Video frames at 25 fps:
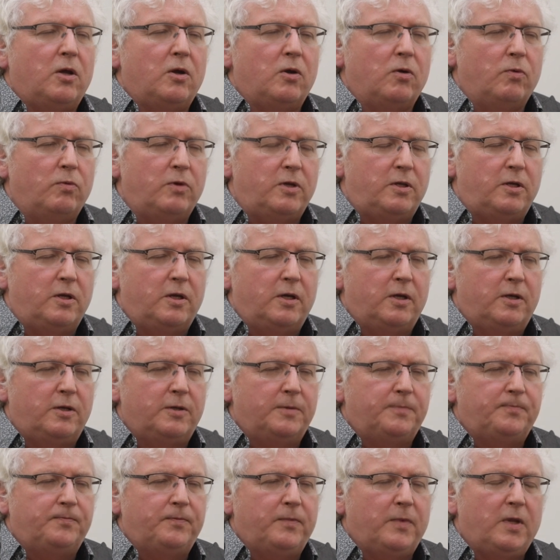with it.
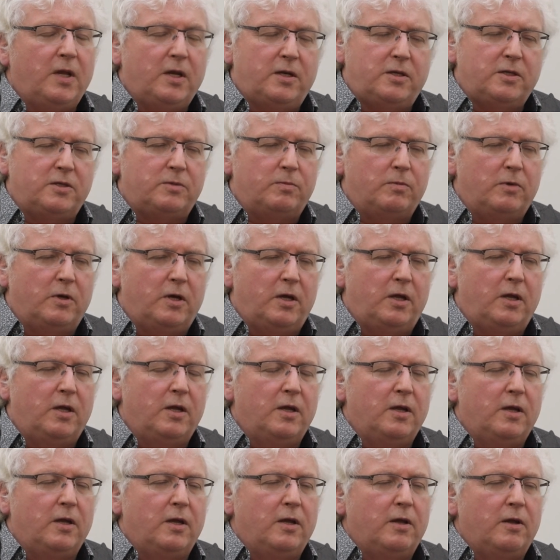That is my,
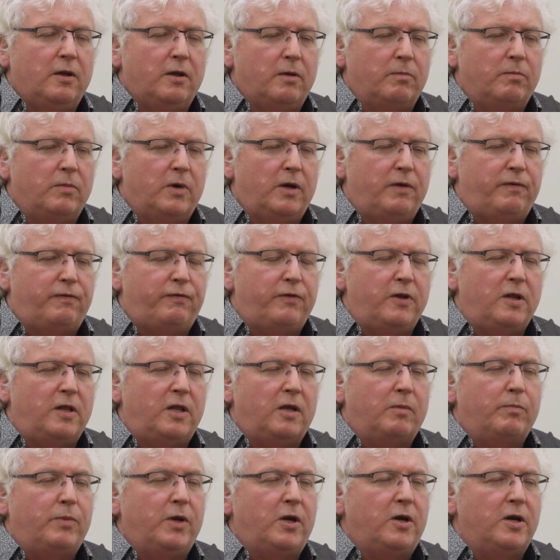my
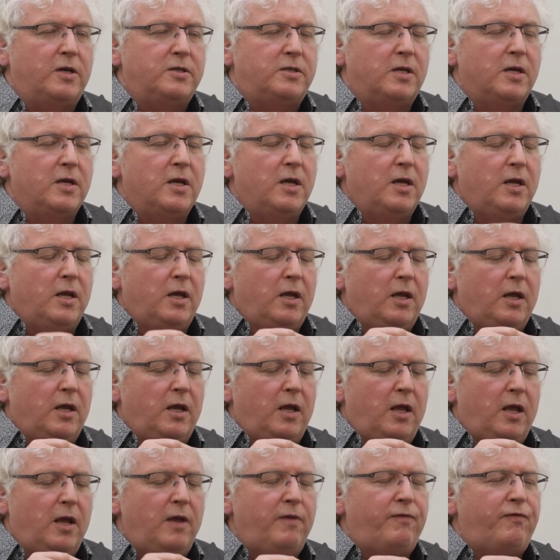feeling. Because
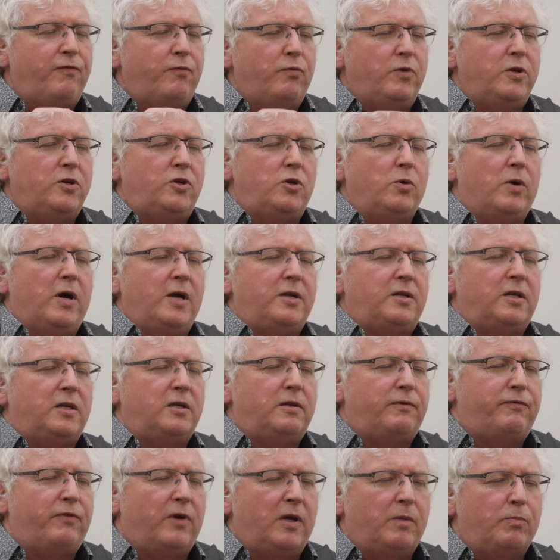if we do
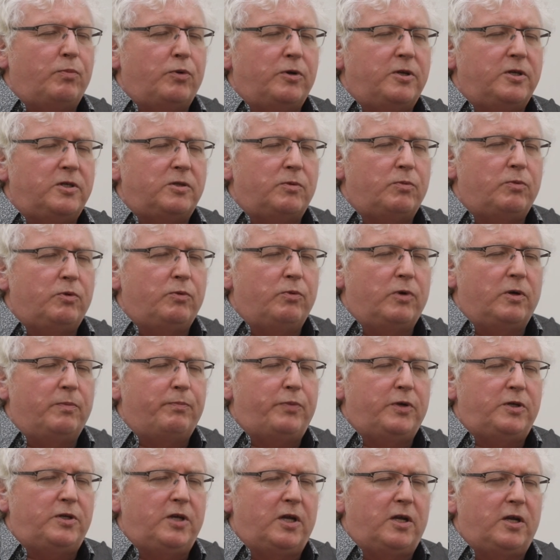identify Buddhism with one
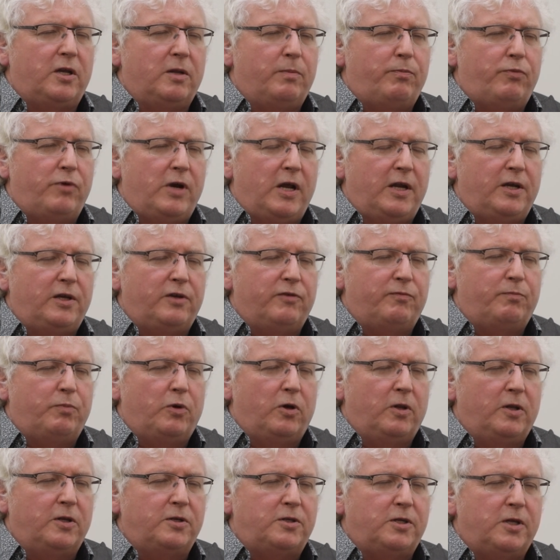particular brand of
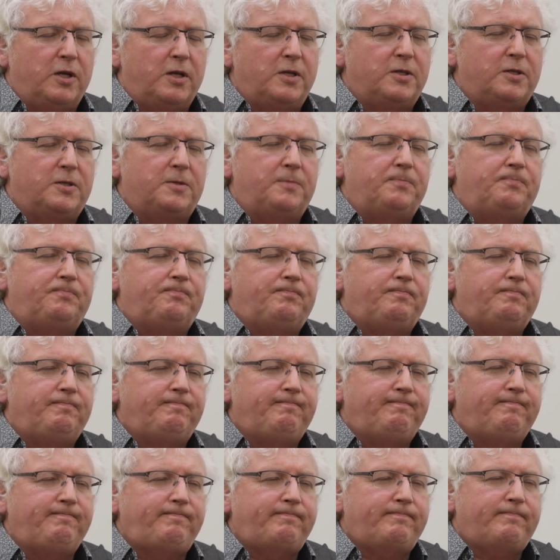politics,
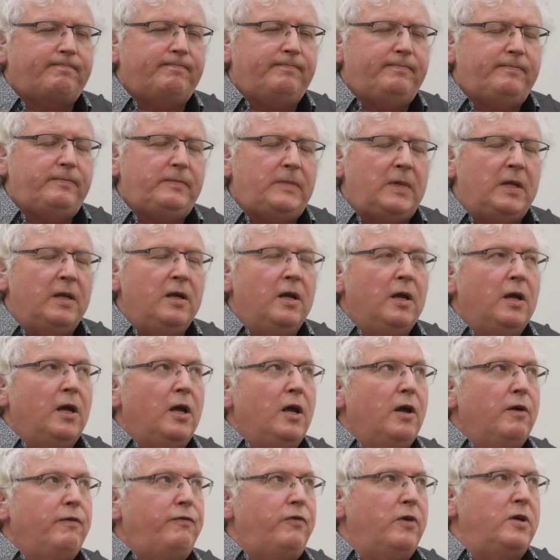
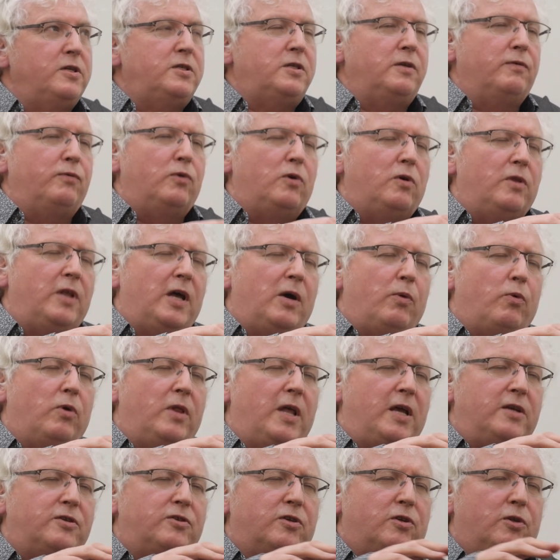first of all, that will
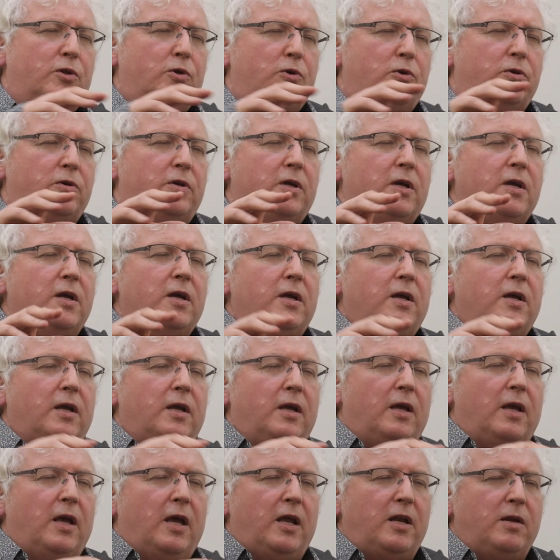exclude
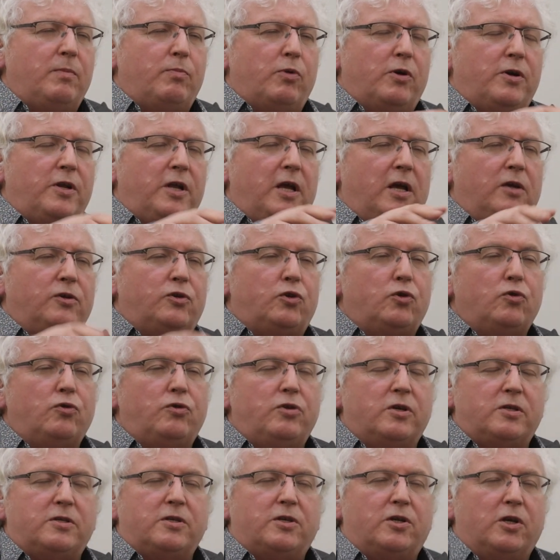anybody else who
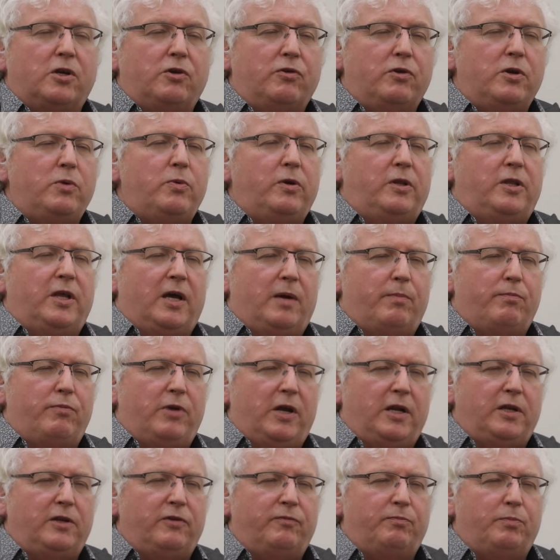doesn't agree with that
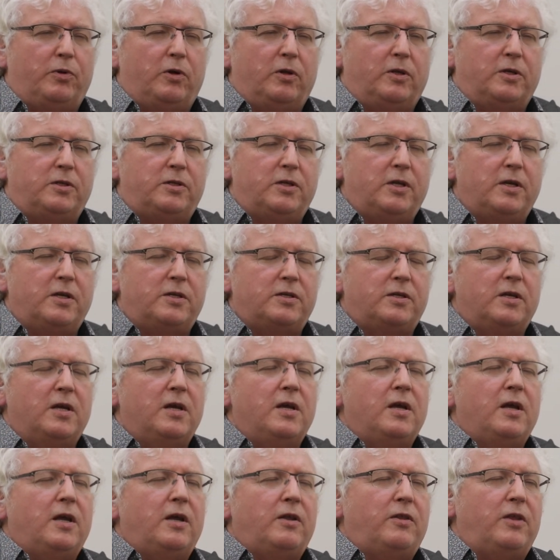brand of politics
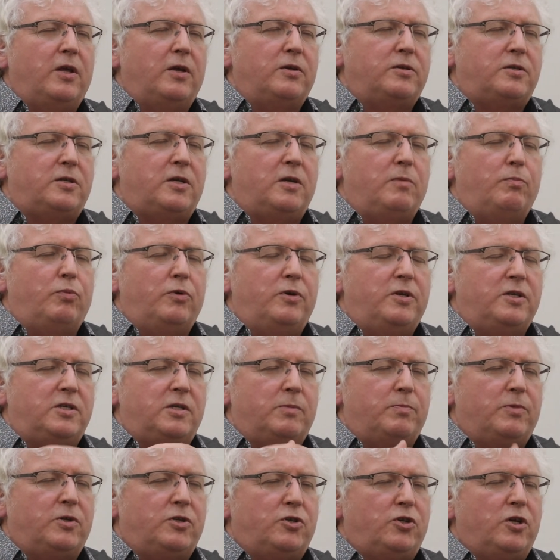They'll see
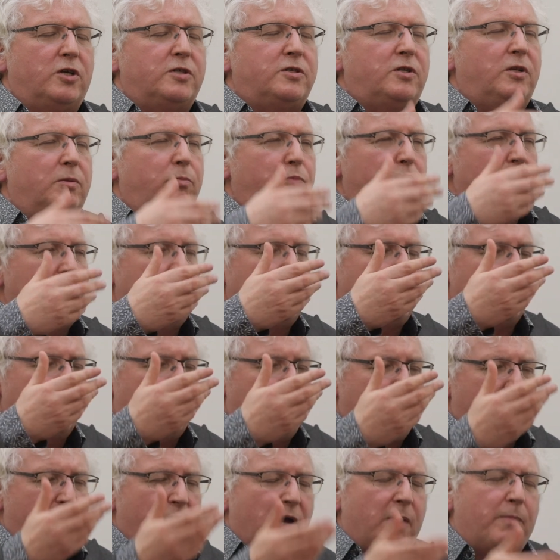Buddhism as just the Buddhism
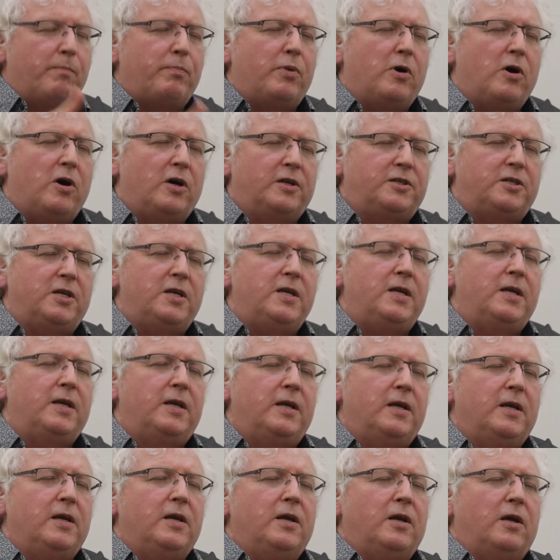of that party,
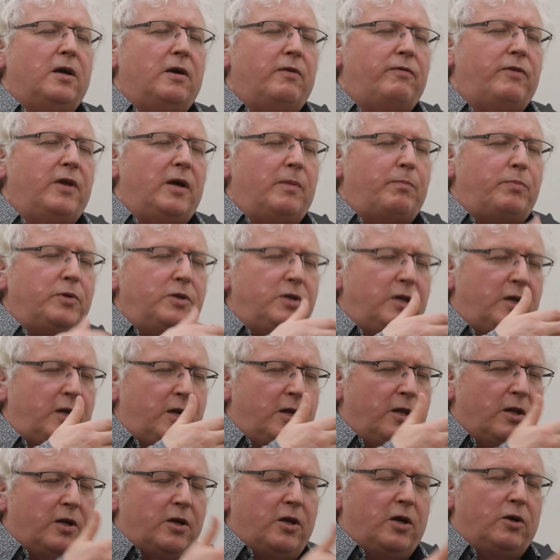of that
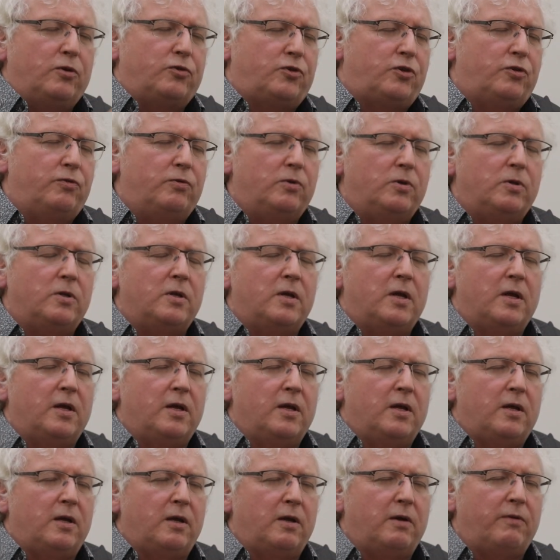particular cultural,
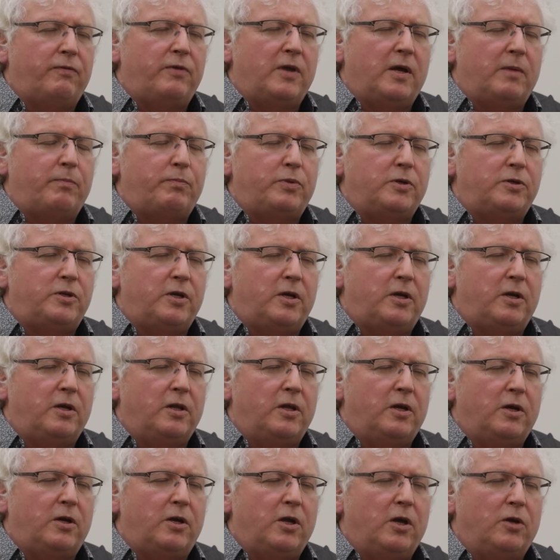of that
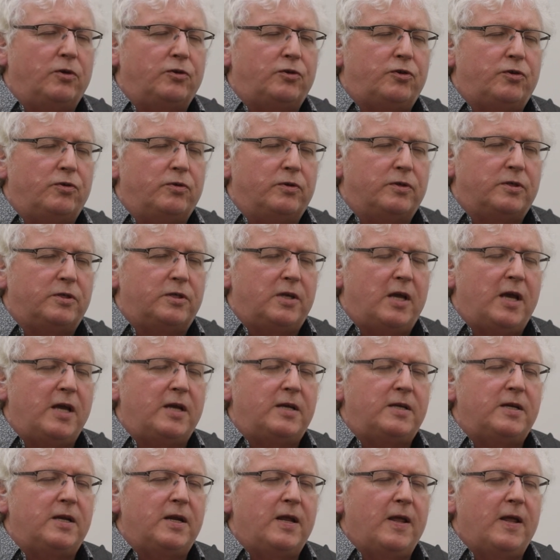particular cultural set.